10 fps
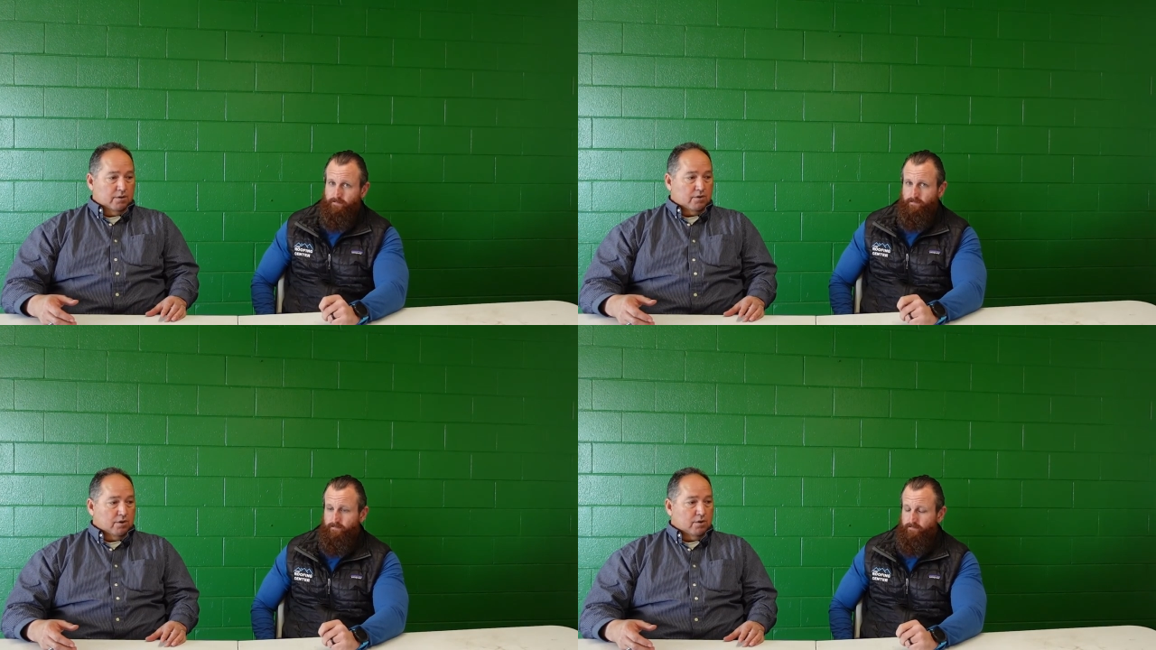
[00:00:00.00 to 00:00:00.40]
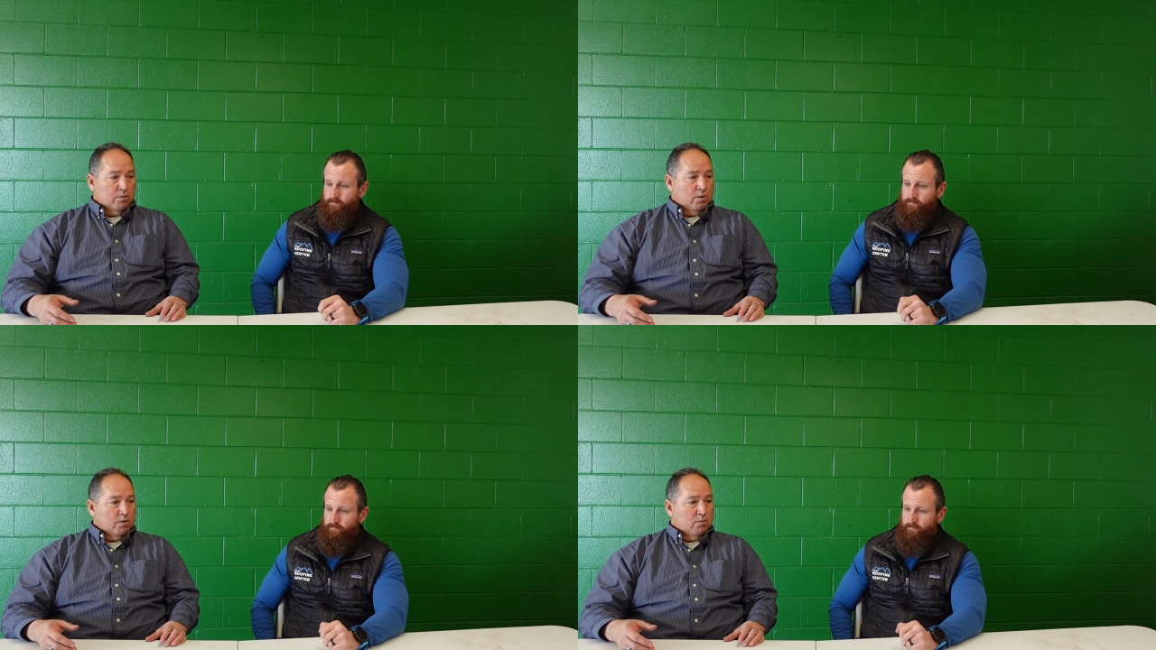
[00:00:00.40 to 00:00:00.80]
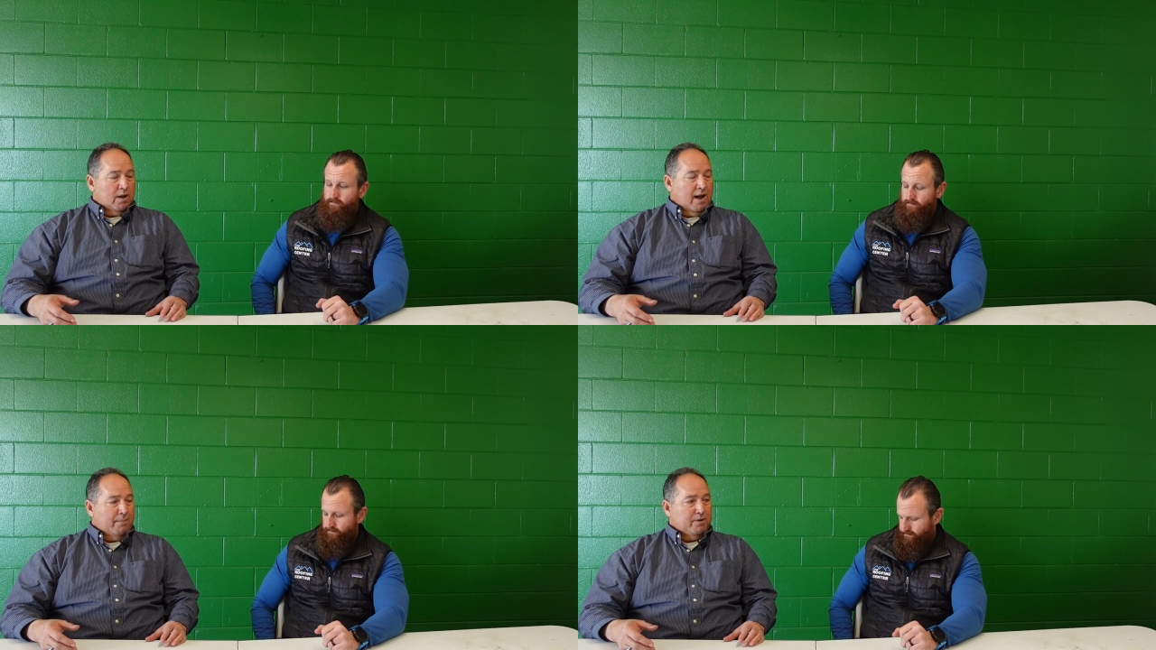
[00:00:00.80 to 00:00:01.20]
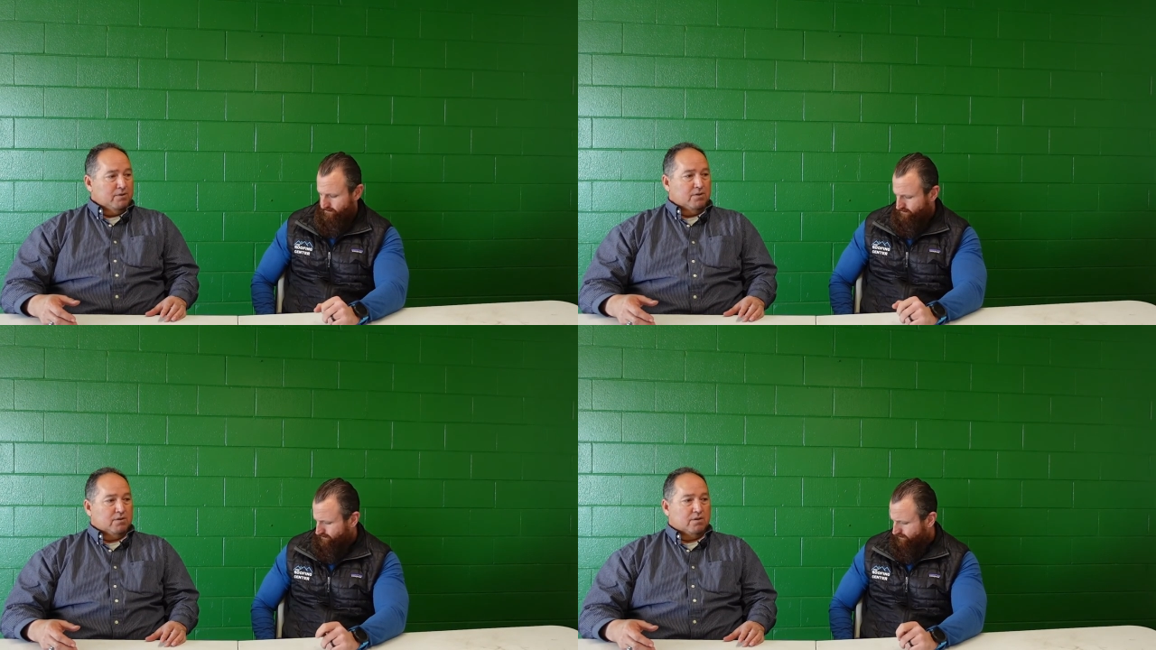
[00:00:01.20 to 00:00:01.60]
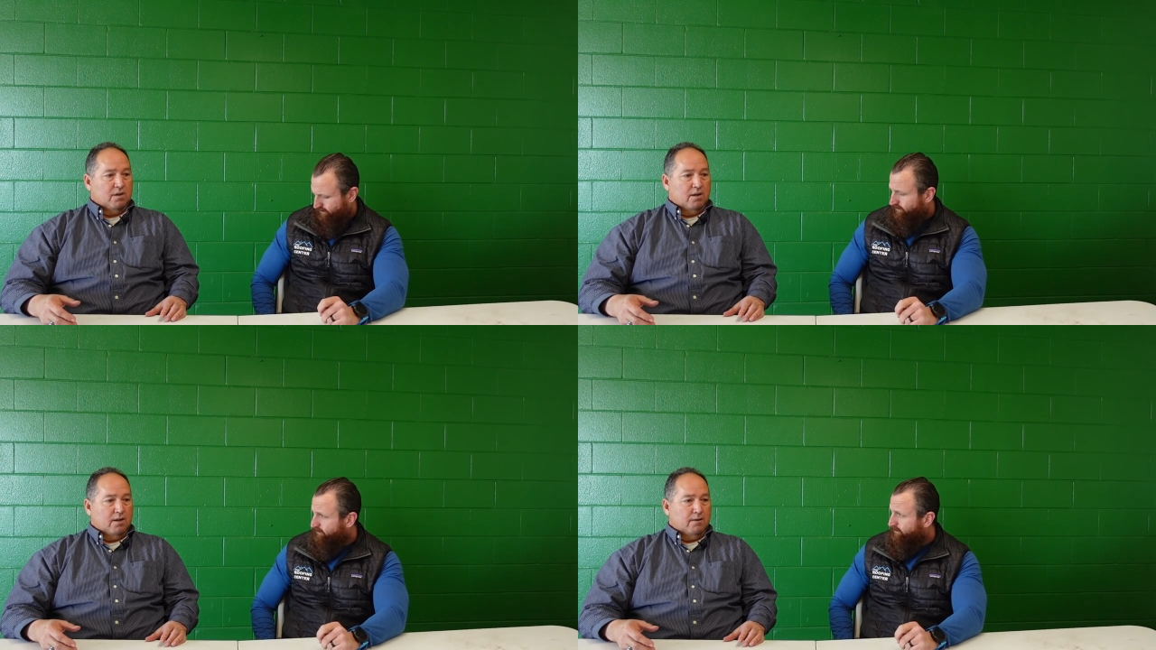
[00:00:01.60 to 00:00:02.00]
Speaker 1: So what happens is
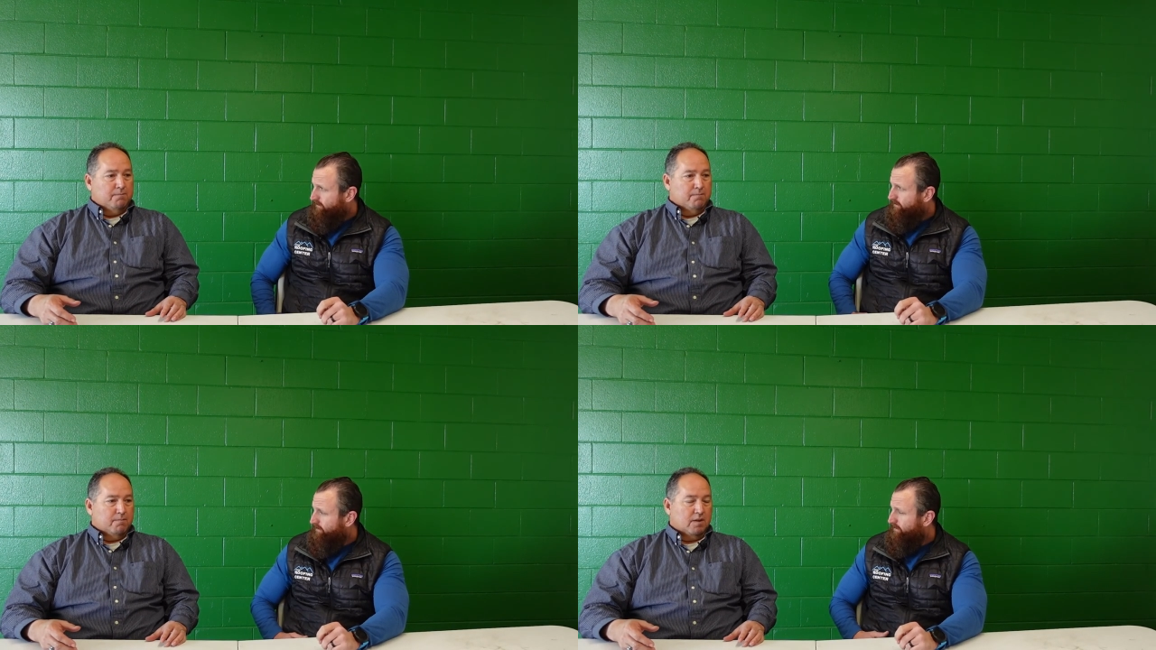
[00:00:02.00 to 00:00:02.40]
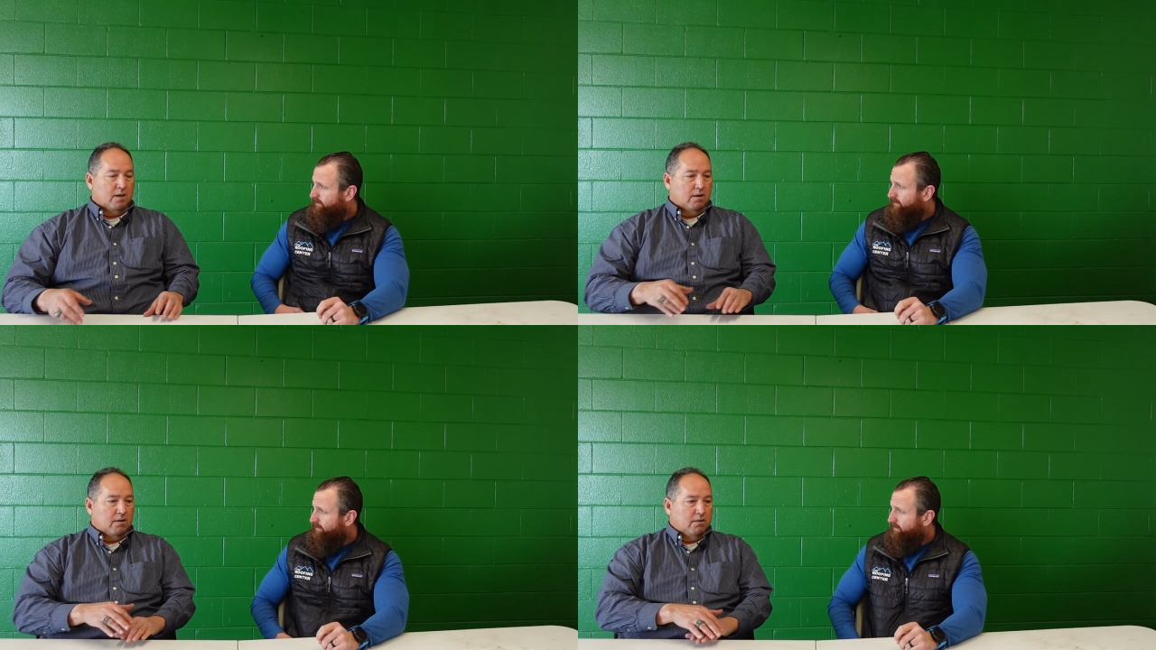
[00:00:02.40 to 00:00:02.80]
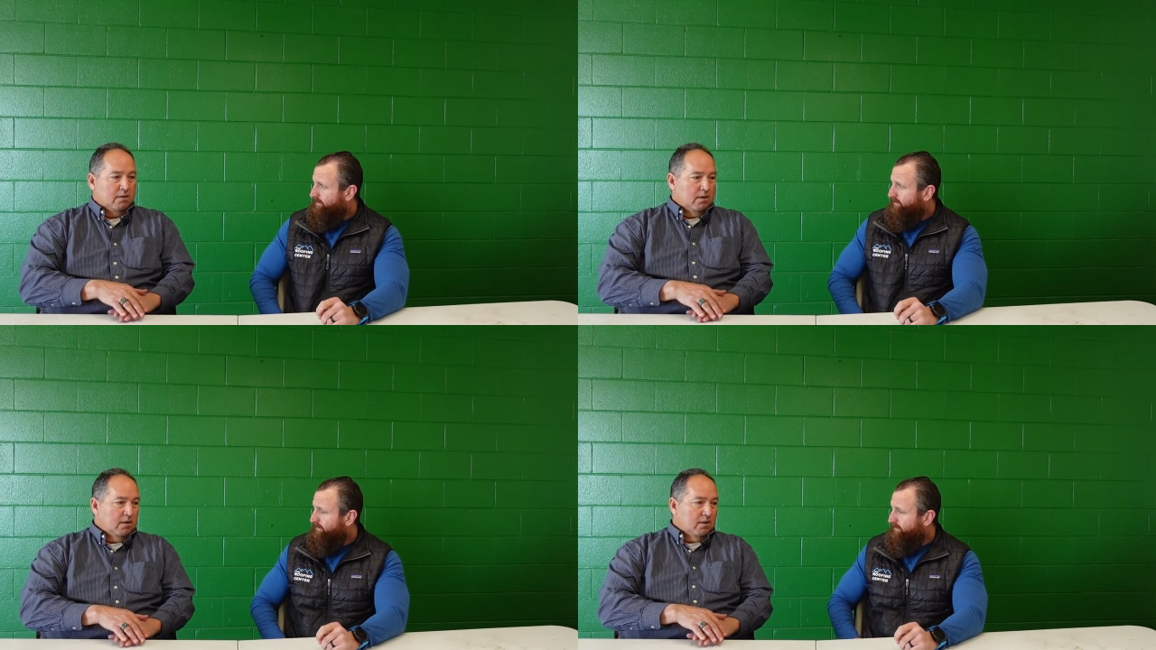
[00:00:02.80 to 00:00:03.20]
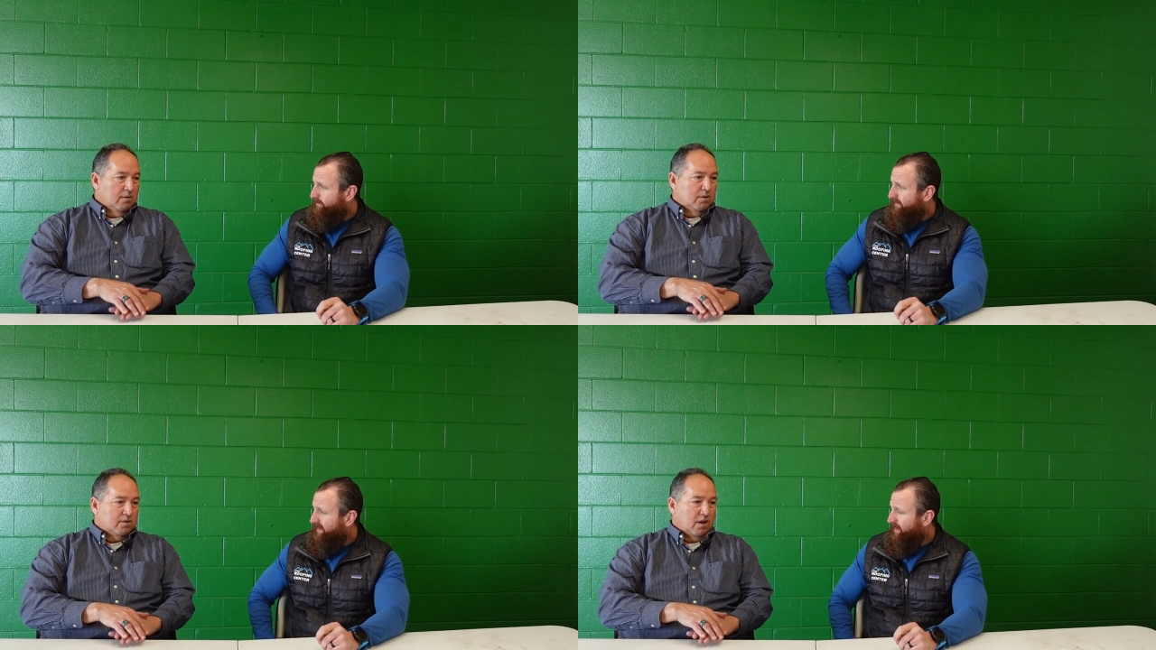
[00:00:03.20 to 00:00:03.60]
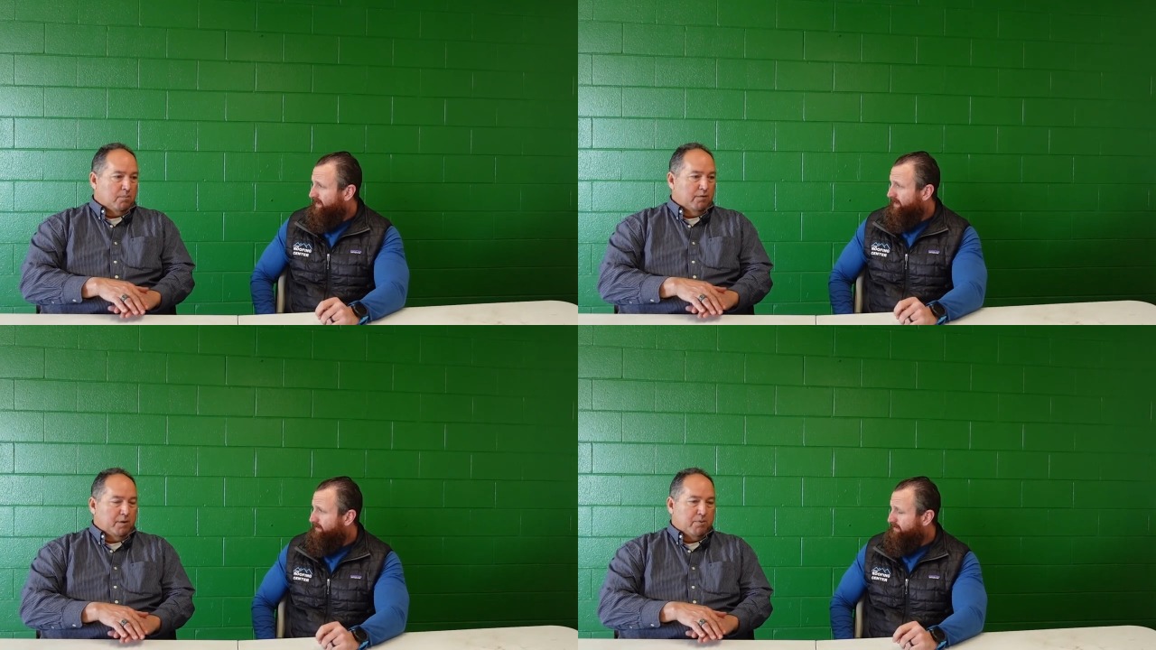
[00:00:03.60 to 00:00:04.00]
the, uh, you know,
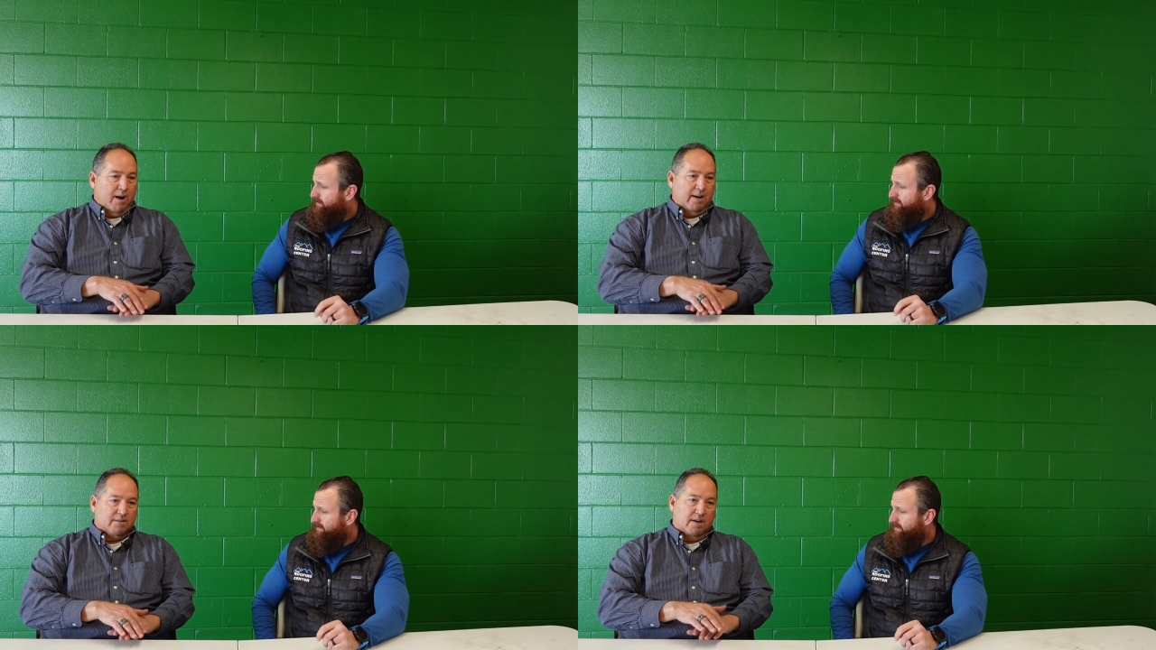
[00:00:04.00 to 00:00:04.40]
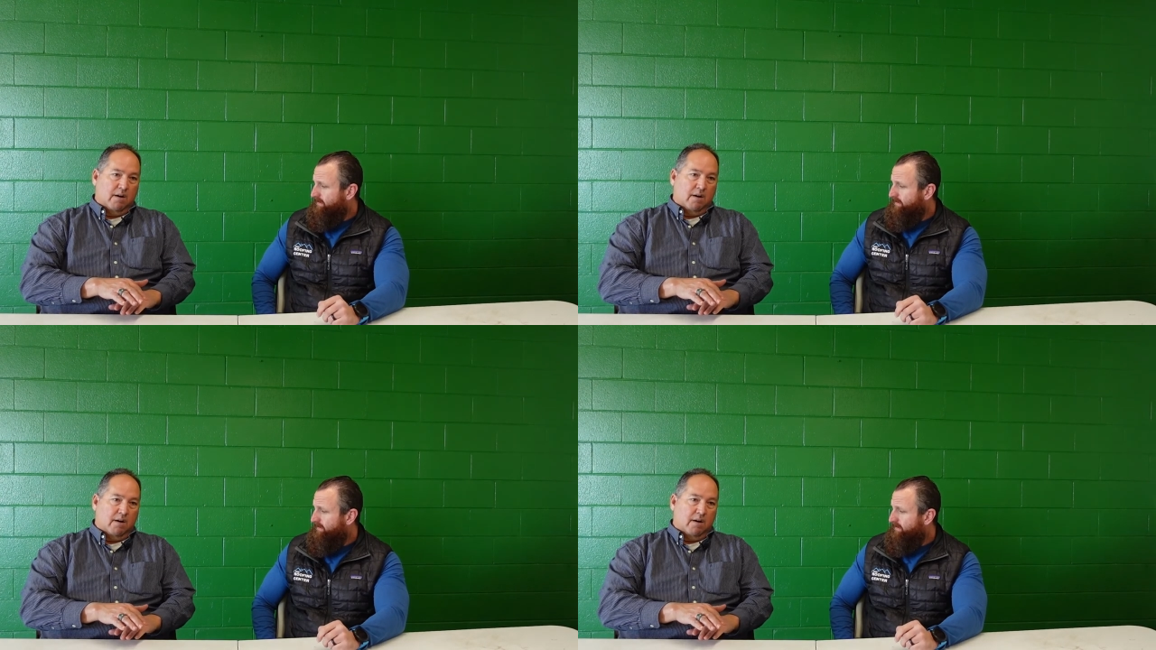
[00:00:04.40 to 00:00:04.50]
some roofing products